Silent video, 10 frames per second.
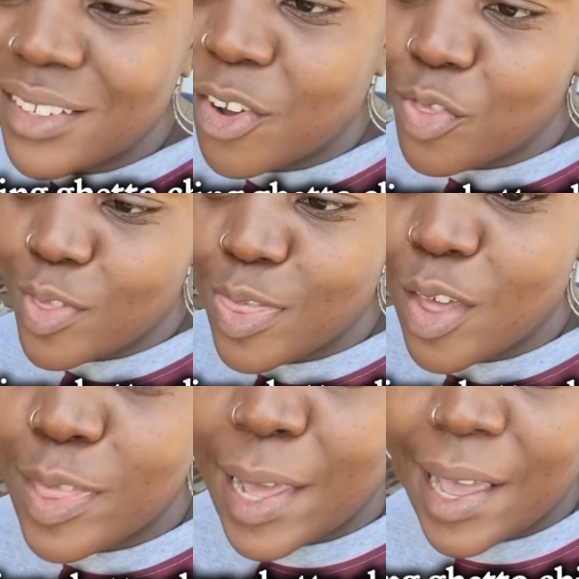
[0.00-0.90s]
because this
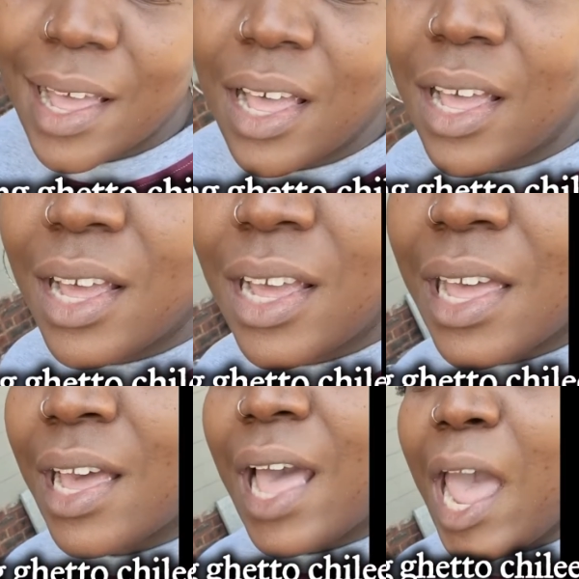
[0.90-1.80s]
sounds like
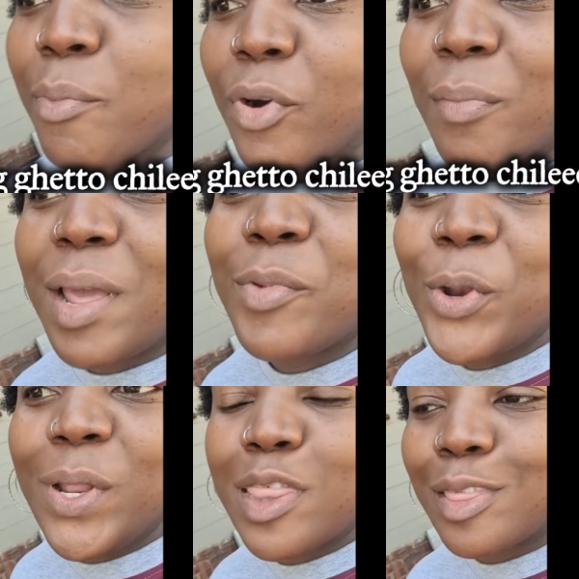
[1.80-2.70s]
a guy problem,
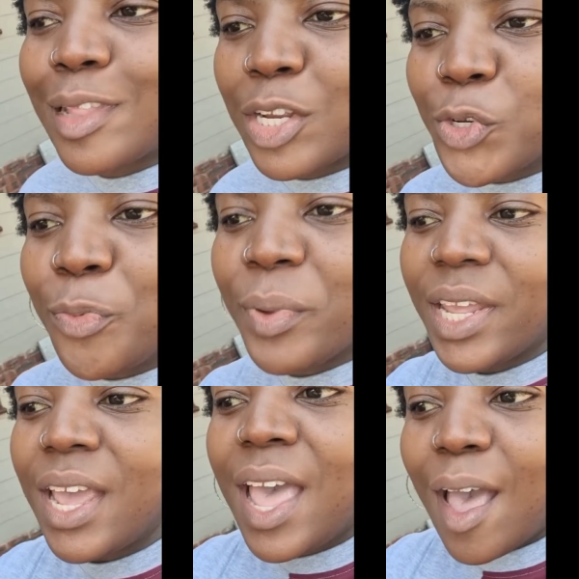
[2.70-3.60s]
you know, it's like should
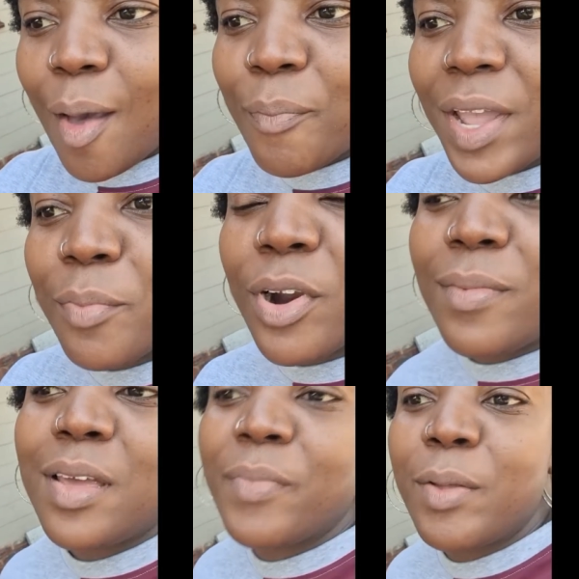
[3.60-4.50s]
be a bae
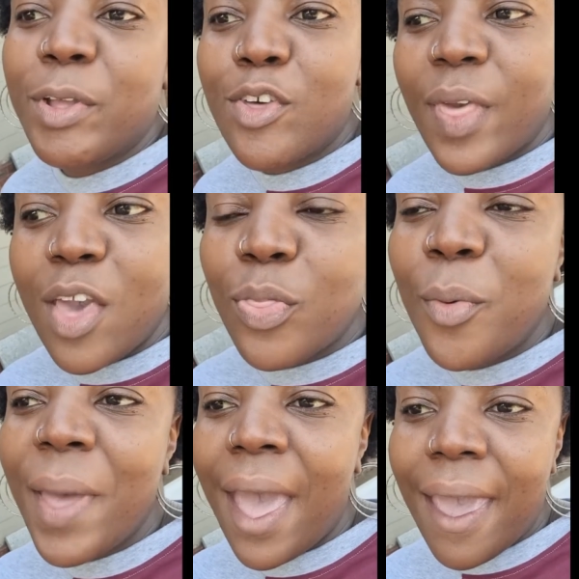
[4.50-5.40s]
problem, but because there is
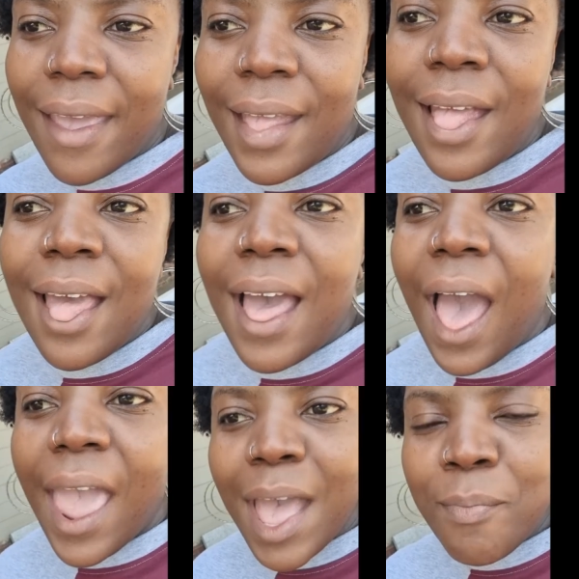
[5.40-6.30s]
no bae,
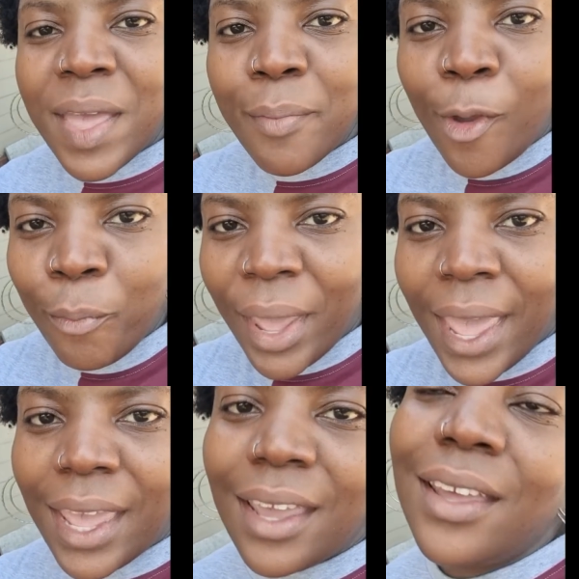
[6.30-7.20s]
I am my own
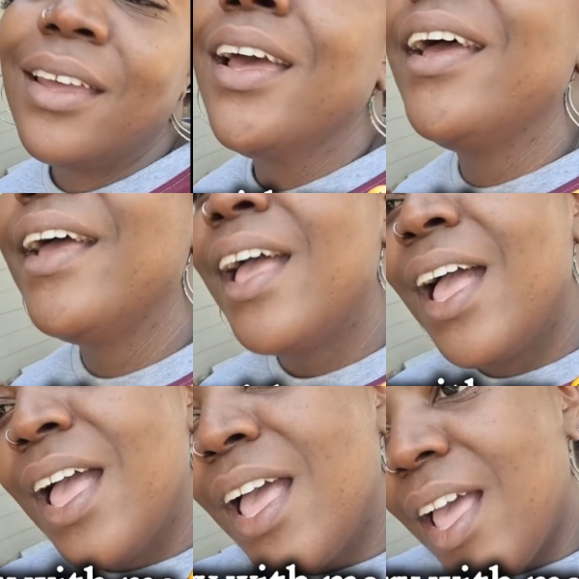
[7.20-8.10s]
bae.
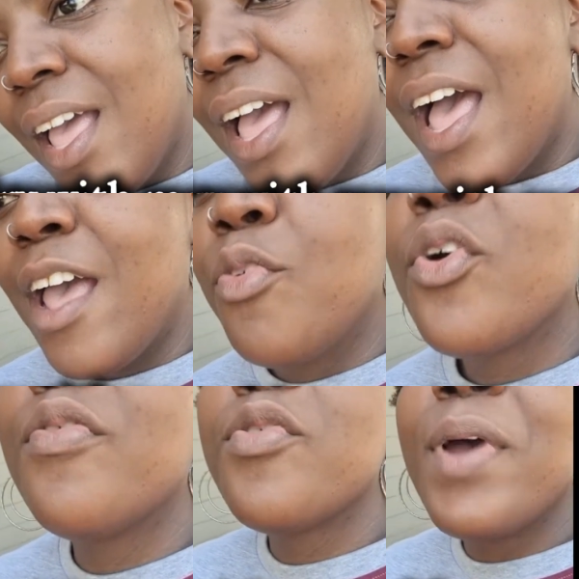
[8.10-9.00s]
I have
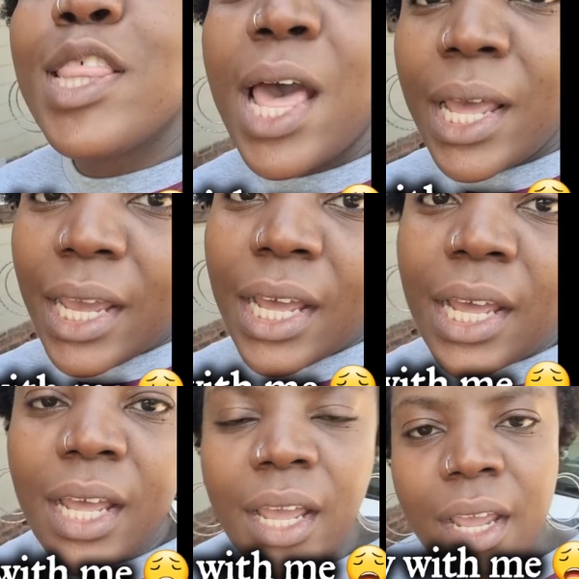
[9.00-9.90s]
to go fix my
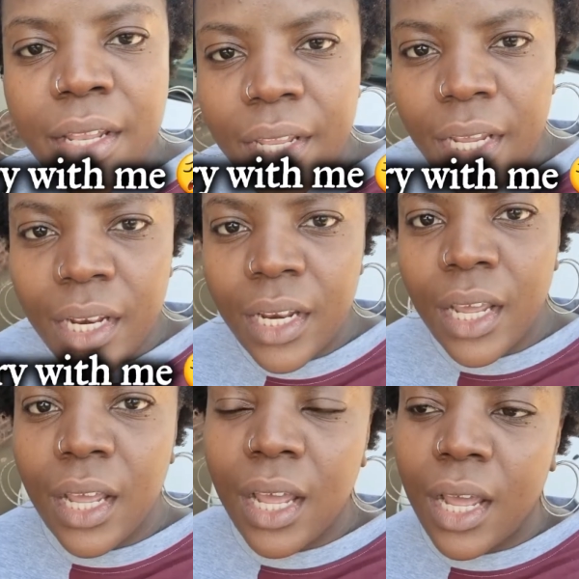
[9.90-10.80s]
tire, and
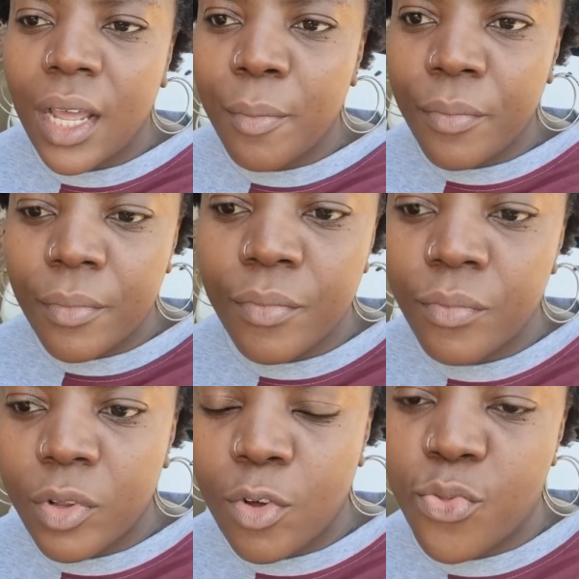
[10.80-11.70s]

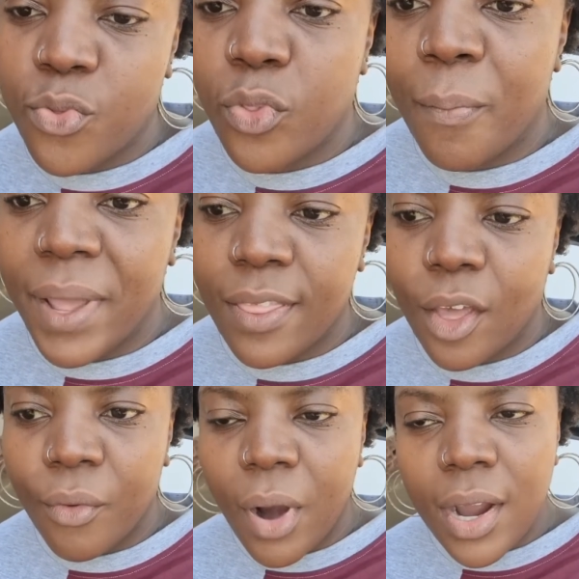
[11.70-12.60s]
then also stop by
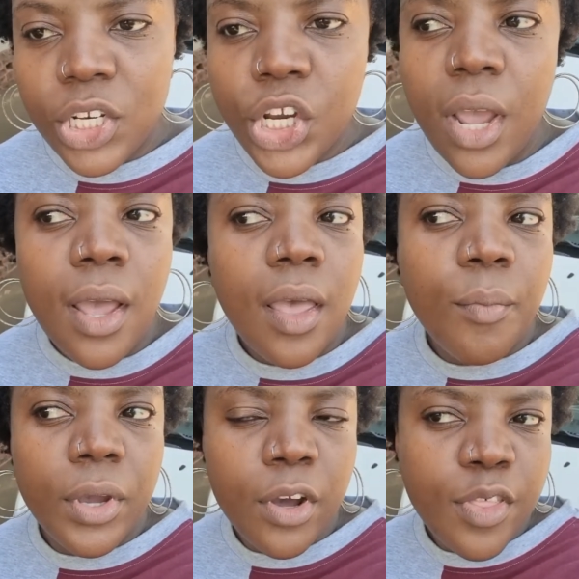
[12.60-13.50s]
the garage
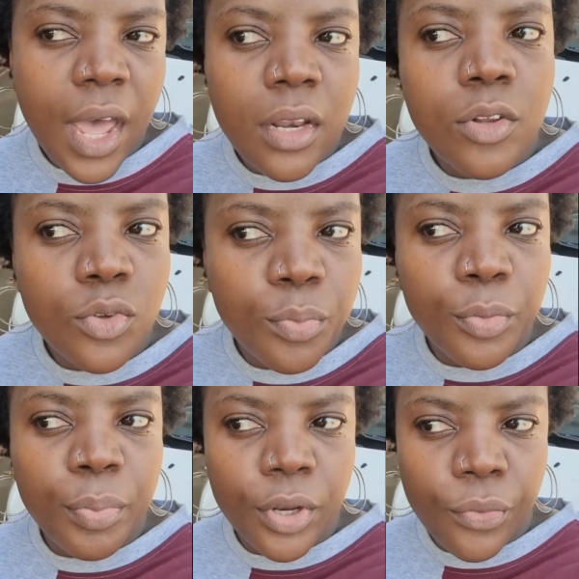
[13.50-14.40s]
because I need to
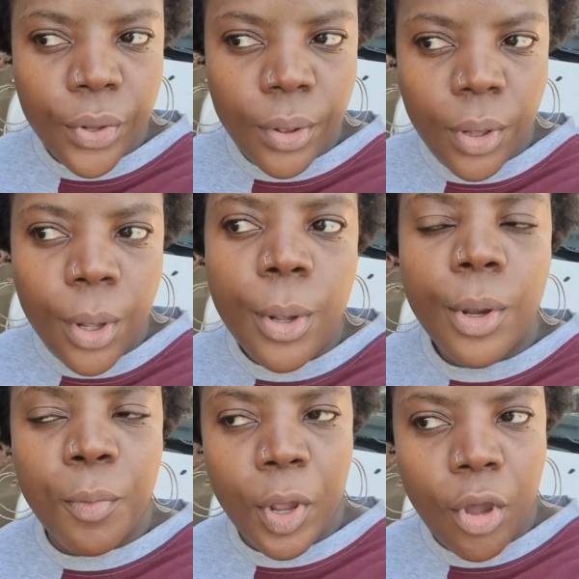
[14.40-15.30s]
put petrol
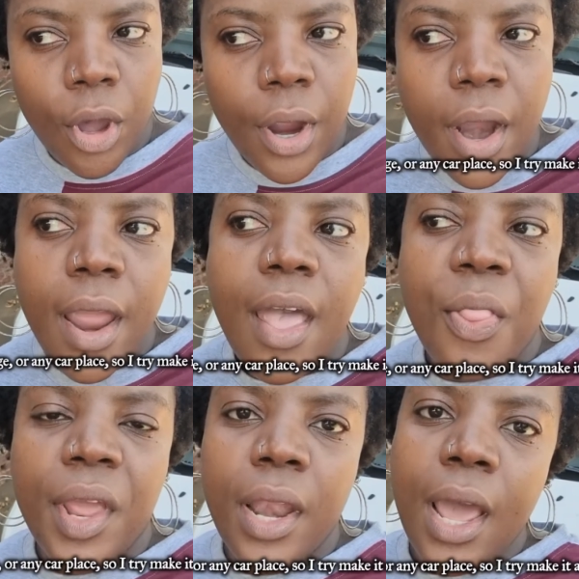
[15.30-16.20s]
in my car.
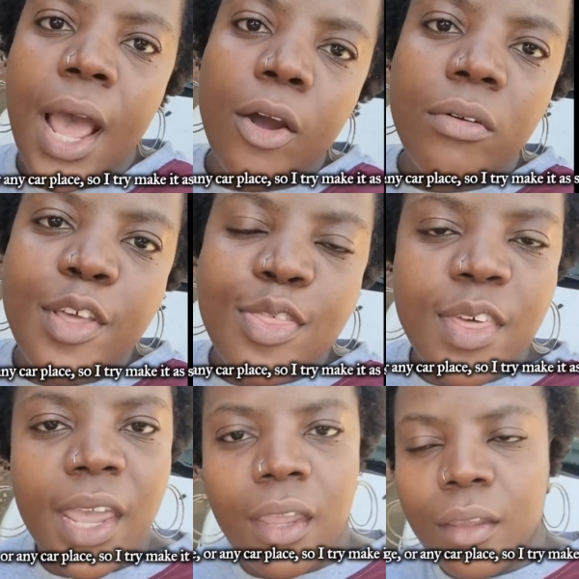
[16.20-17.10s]
And then I always
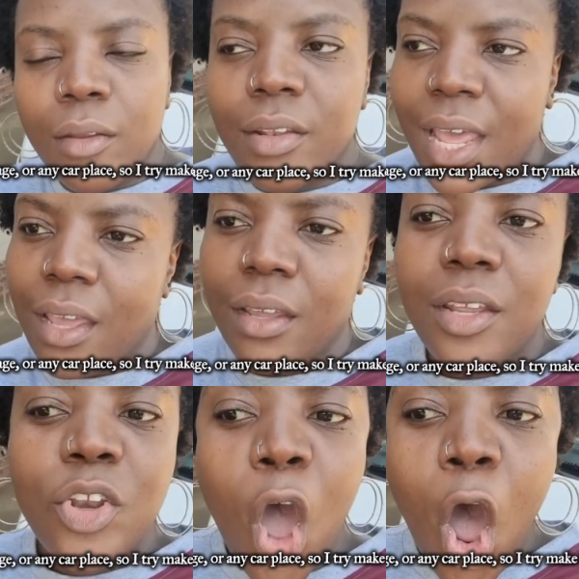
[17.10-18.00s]
say like
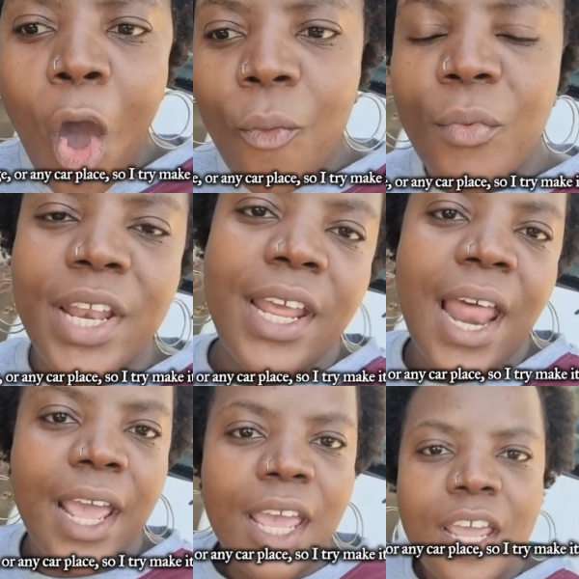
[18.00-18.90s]
no when
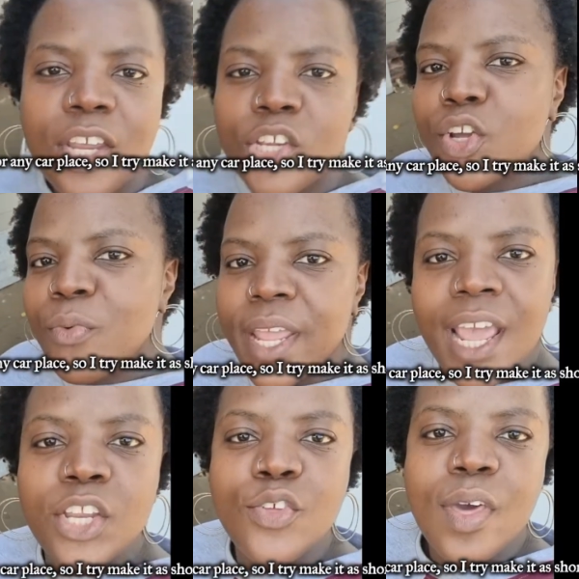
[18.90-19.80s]
they like, should we
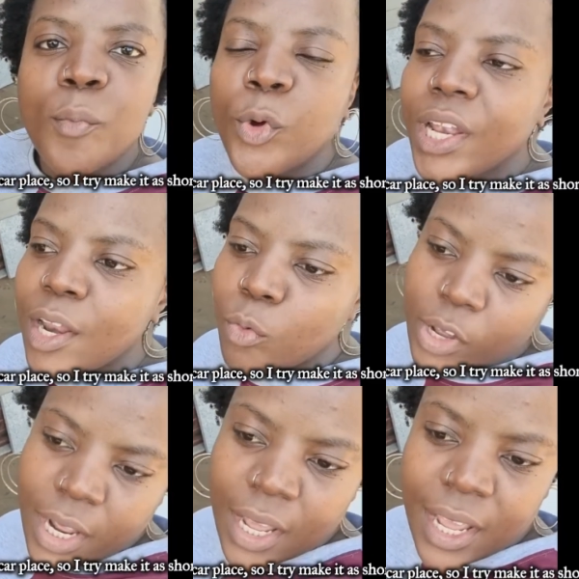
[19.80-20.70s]
get you some oil and
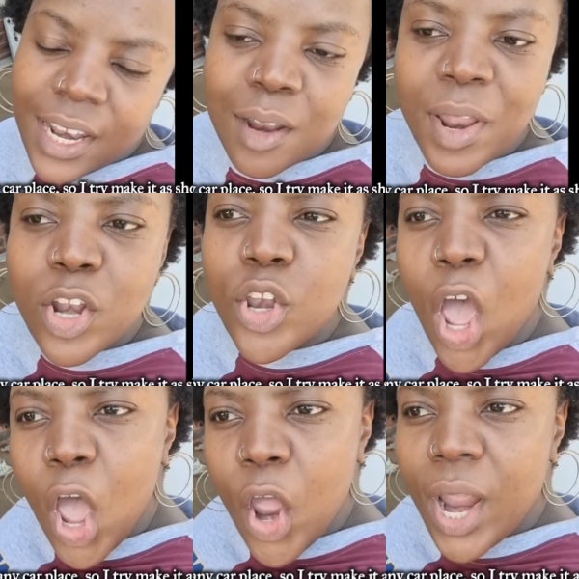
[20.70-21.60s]
water, and then I'm like,
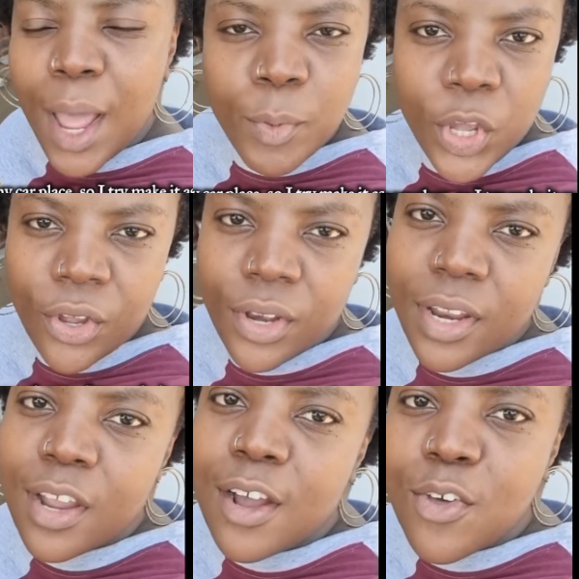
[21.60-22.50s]
no, I'm
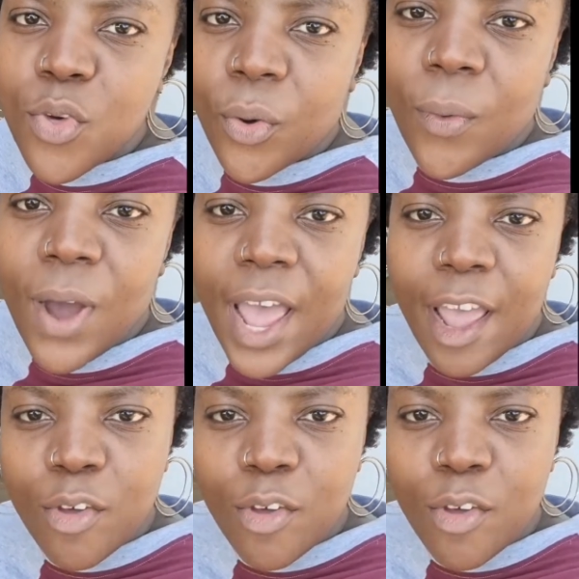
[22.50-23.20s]
good. So I